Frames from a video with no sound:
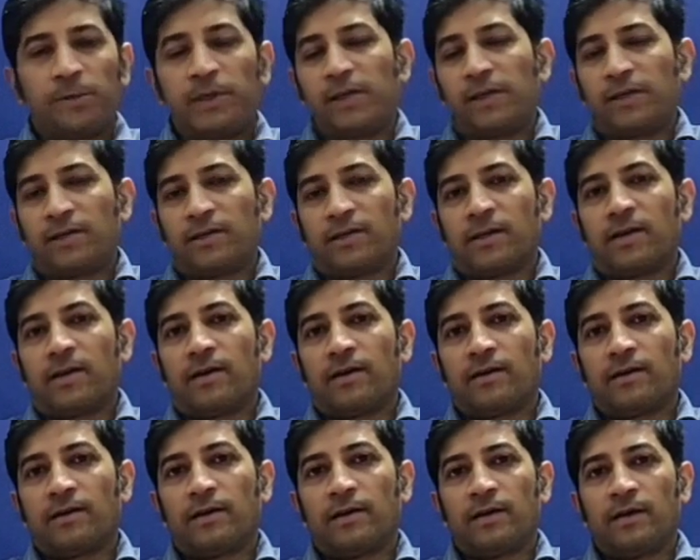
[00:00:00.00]
Bhattacharya
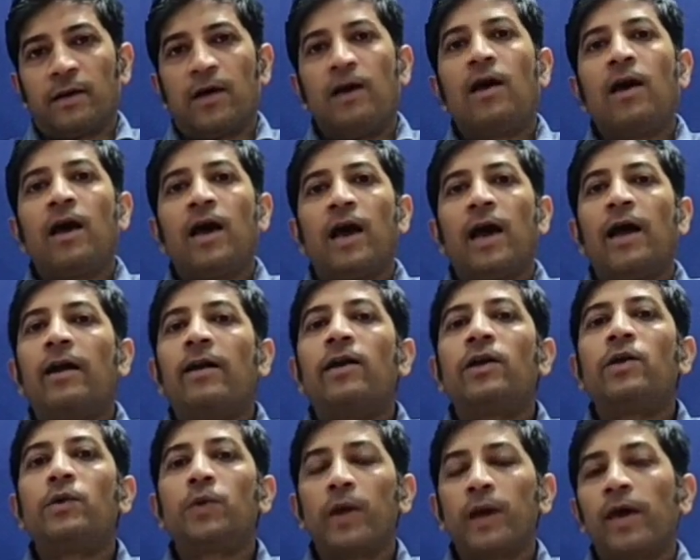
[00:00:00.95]

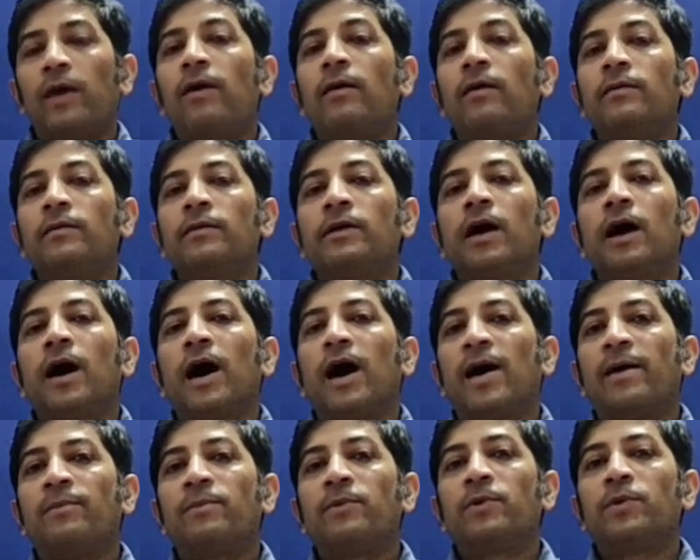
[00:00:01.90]
and today
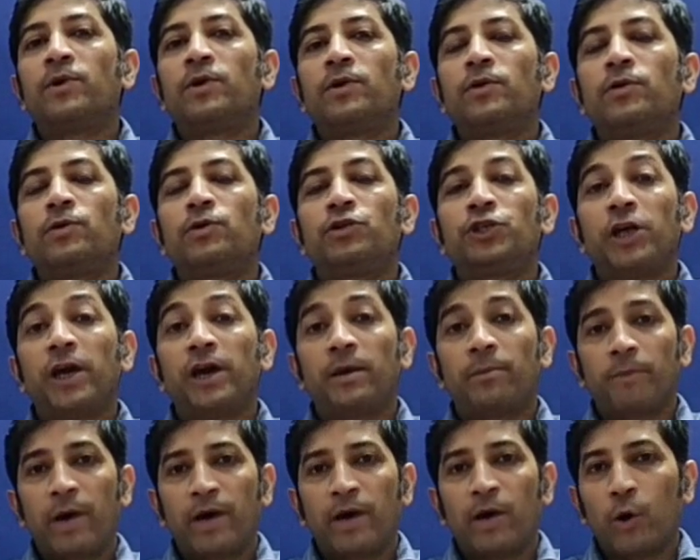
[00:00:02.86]
I am going to share
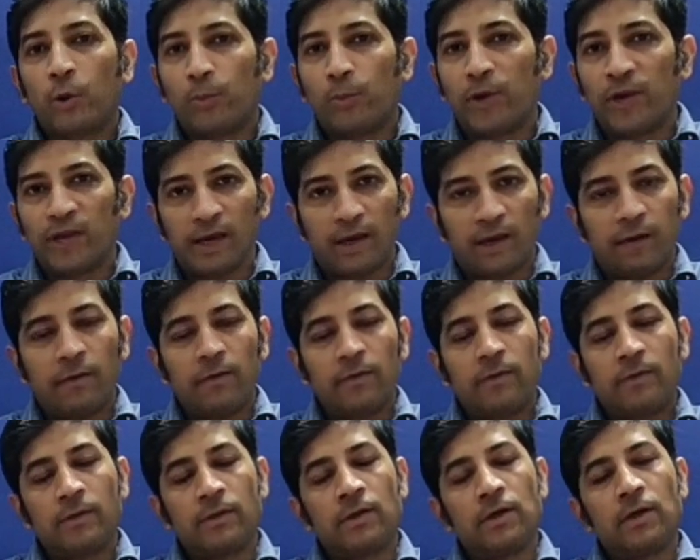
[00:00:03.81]
my opinion
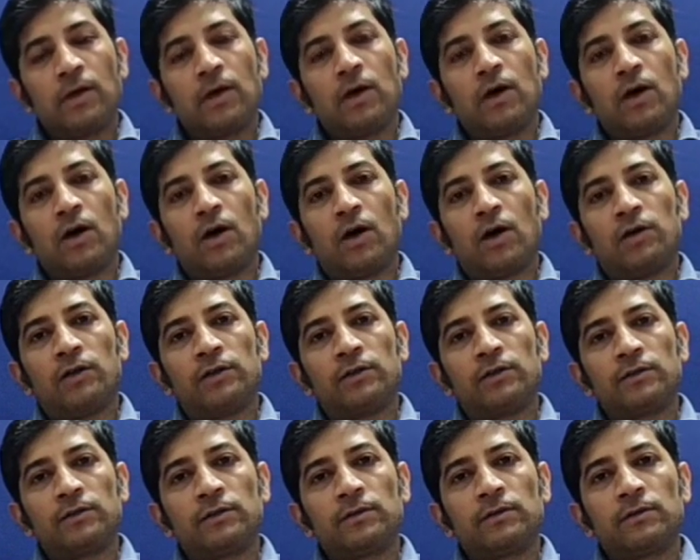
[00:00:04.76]

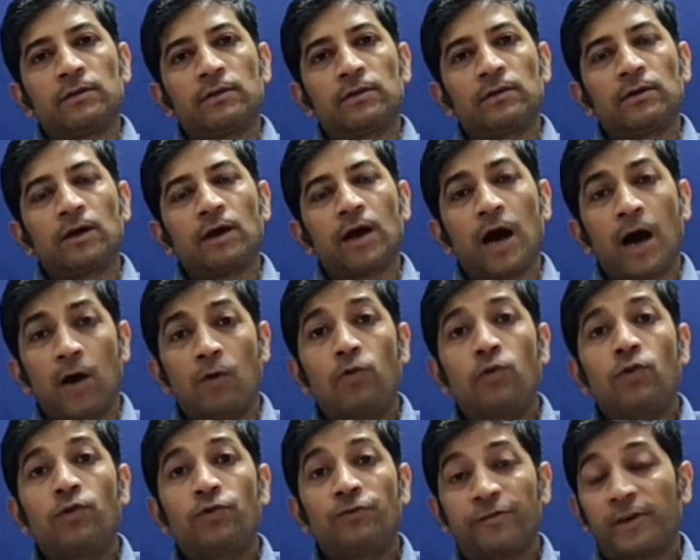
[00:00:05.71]
on how
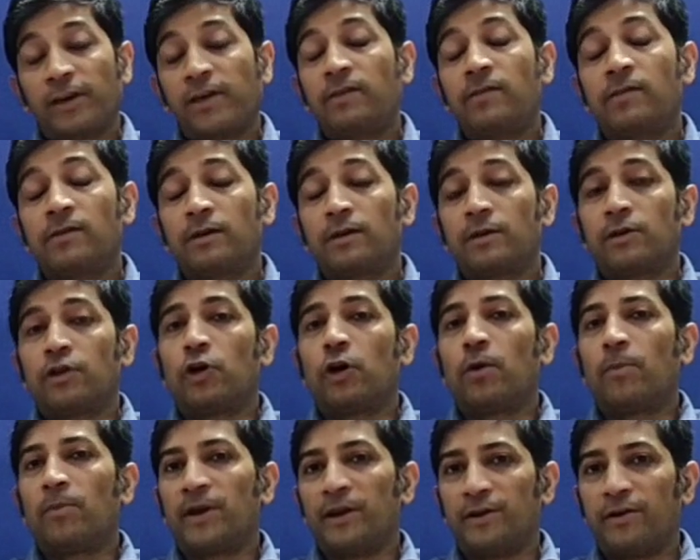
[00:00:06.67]
to face a
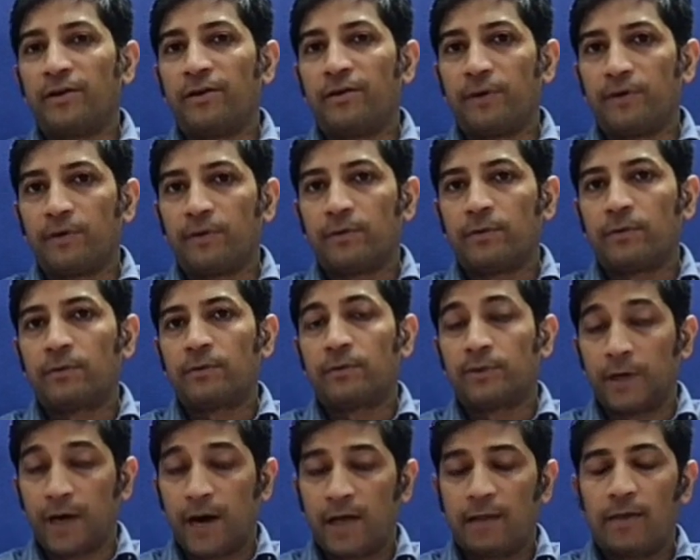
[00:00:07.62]
job interview.
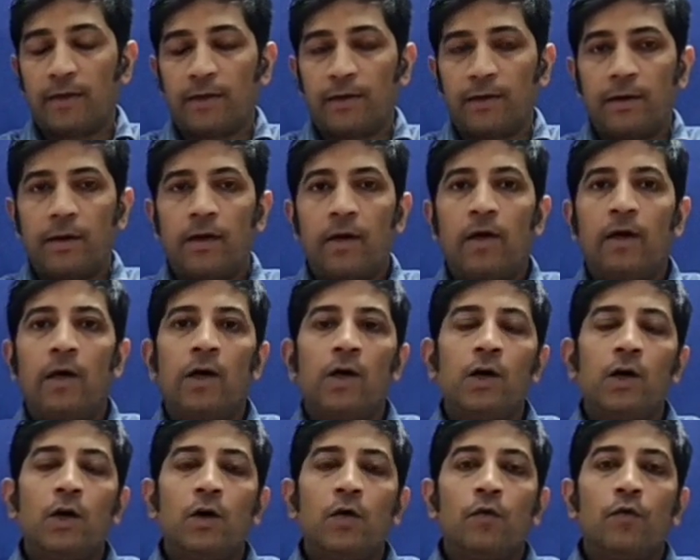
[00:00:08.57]
Rather,
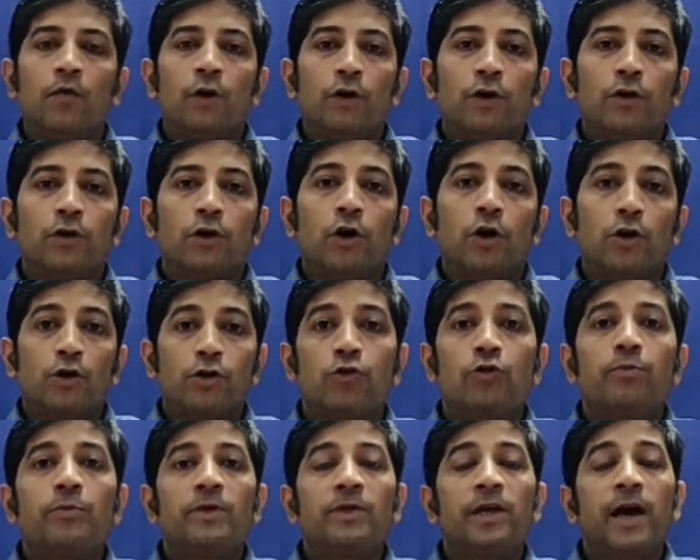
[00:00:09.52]
what ought
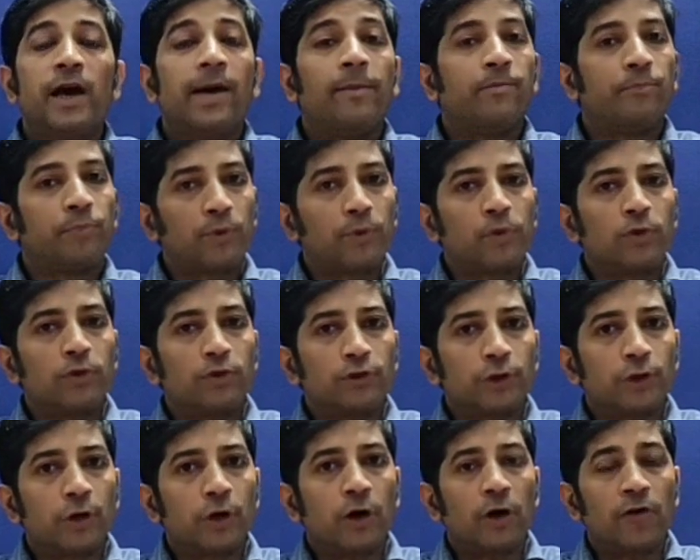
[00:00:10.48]
to be the approach
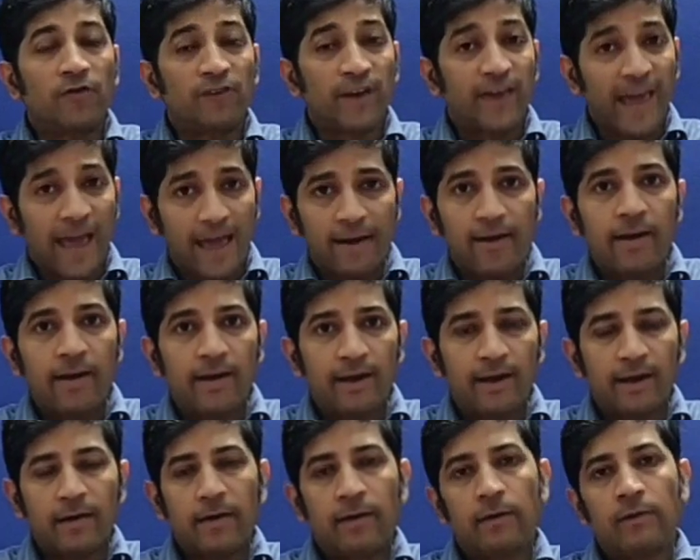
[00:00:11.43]
of a
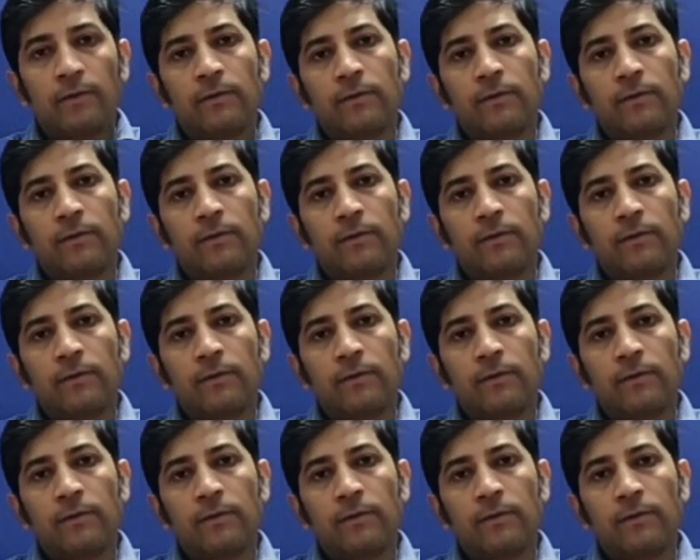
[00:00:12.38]
candidate